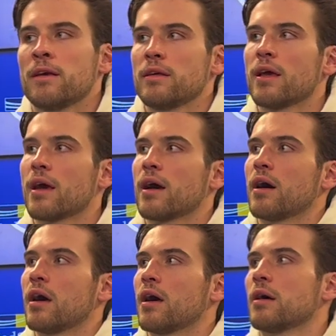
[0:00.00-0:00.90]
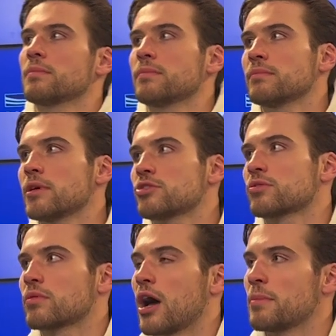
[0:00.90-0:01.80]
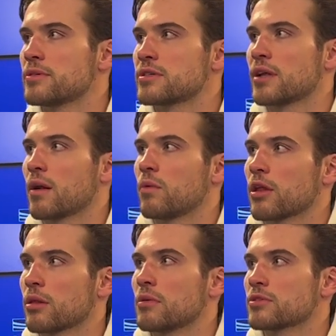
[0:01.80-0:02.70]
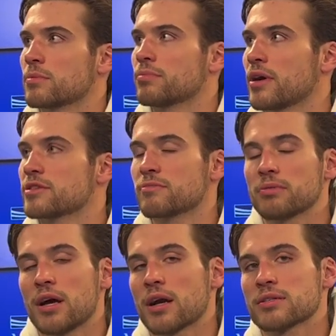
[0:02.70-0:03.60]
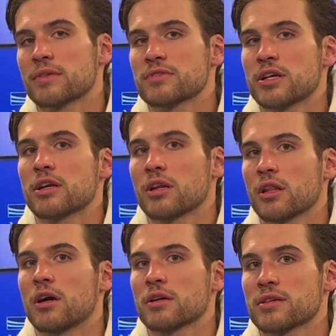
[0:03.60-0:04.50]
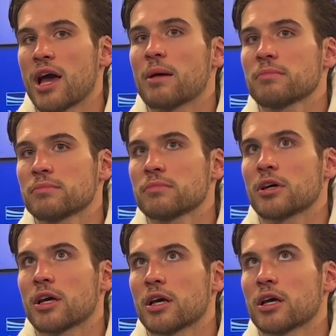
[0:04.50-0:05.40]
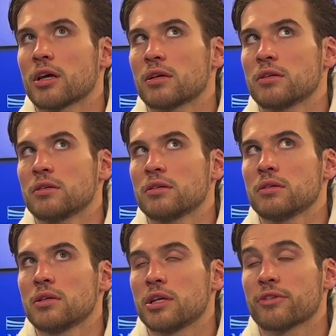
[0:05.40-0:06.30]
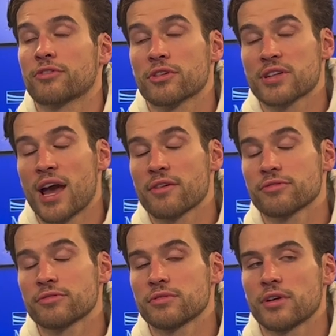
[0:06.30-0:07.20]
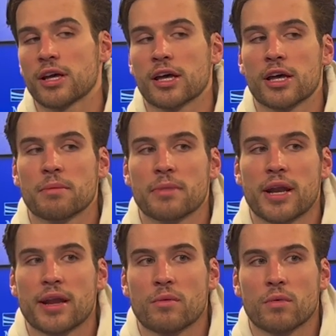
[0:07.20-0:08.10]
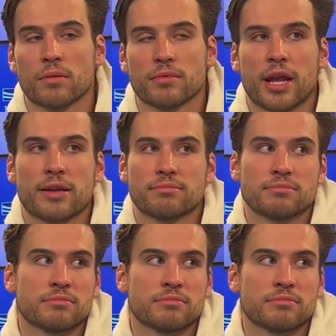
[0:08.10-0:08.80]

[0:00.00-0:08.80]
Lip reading: Yeah, Mitchell Robinson had one of the most impressive blocks I've seen in a long time in the first half, and I didn't want, and